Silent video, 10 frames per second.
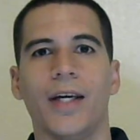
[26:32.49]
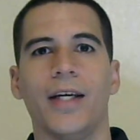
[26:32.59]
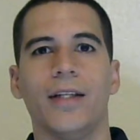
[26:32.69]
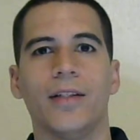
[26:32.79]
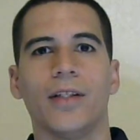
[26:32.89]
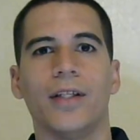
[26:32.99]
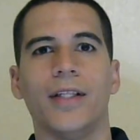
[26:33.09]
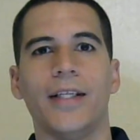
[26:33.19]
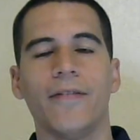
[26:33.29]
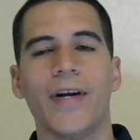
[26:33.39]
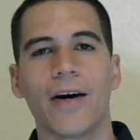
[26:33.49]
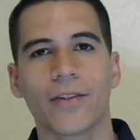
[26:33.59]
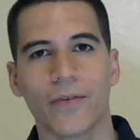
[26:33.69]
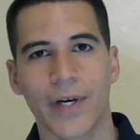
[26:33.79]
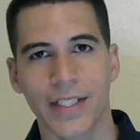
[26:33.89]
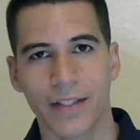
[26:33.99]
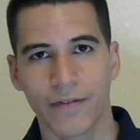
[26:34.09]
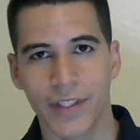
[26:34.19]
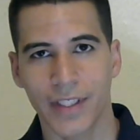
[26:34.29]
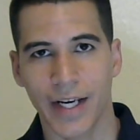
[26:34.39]
and lived out the rest of
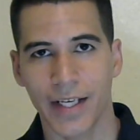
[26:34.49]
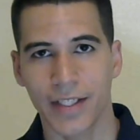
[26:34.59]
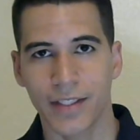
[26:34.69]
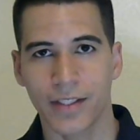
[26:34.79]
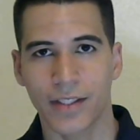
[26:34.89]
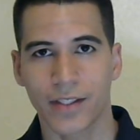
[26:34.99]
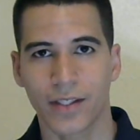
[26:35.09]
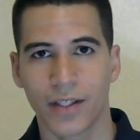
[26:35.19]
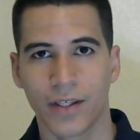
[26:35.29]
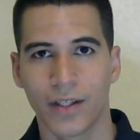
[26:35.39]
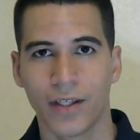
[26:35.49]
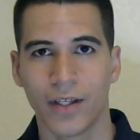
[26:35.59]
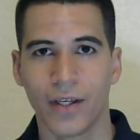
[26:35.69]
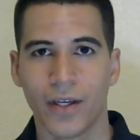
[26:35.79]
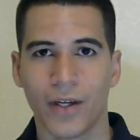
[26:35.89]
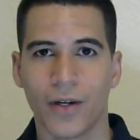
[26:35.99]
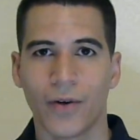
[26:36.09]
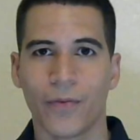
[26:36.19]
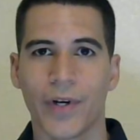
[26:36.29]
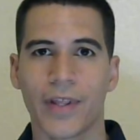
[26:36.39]
his days
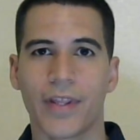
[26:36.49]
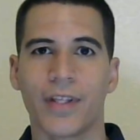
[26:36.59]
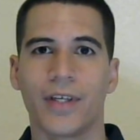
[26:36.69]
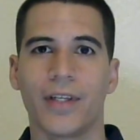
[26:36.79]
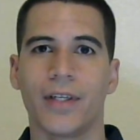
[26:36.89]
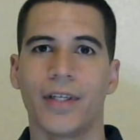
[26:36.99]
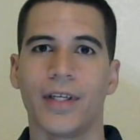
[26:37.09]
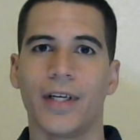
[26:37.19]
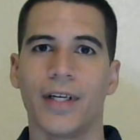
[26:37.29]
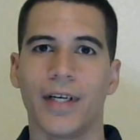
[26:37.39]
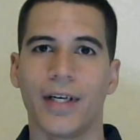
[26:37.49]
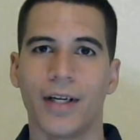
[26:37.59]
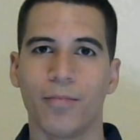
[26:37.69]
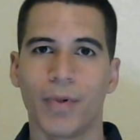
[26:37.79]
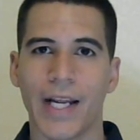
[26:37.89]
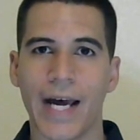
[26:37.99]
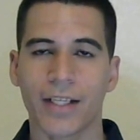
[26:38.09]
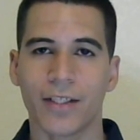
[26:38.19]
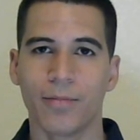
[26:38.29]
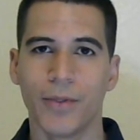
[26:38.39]
with a
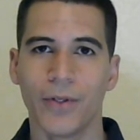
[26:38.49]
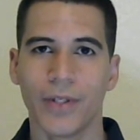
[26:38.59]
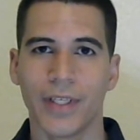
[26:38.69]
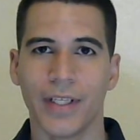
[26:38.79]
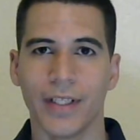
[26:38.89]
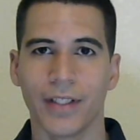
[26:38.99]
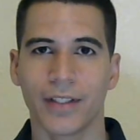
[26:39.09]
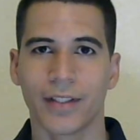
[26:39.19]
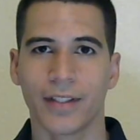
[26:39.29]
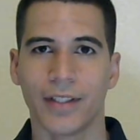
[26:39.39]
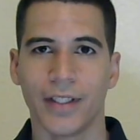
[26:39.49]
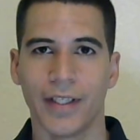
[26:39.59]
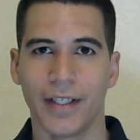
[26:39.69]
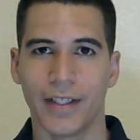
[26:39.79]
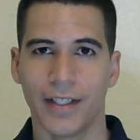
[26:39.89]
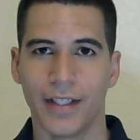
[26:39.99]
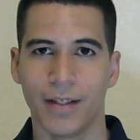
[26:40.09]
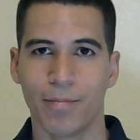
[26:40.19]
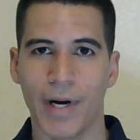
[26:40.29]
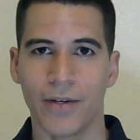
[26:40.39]
black community in the
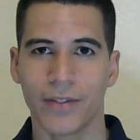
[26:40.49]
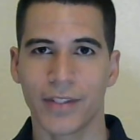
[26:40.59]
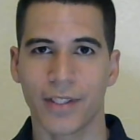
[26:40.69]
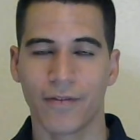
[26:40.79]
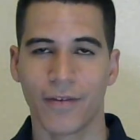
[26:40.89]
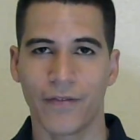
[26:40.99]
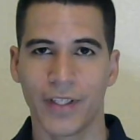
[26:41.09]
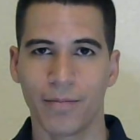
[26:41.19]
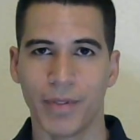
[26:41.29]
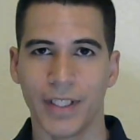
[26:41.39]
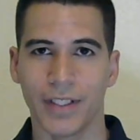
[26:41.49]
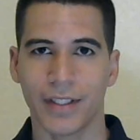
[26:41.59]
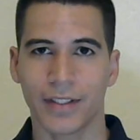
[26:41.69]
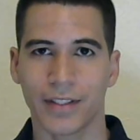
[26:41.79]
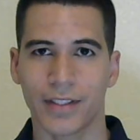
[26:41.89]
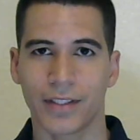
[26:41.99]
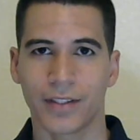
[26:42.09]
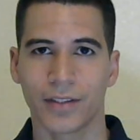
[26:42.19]
mountains of the Philippines.